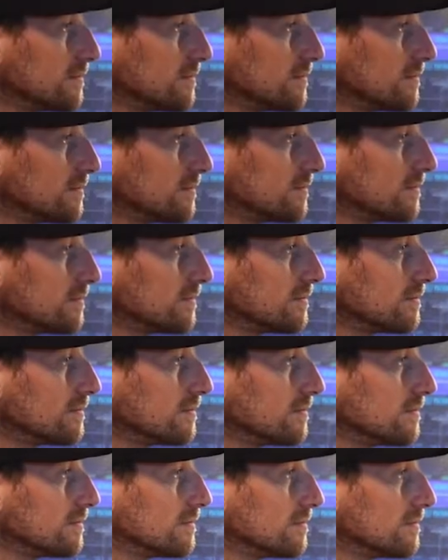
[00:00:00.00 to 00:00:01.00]

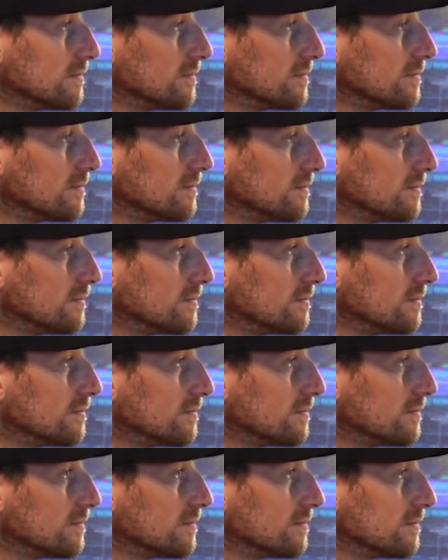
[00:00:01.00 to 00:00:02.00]

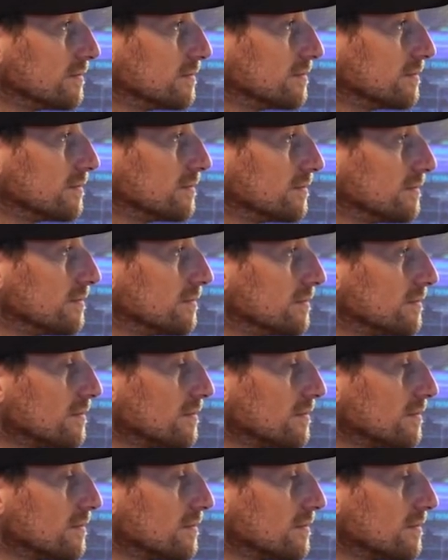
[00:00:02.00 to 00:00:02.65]
(not speaking)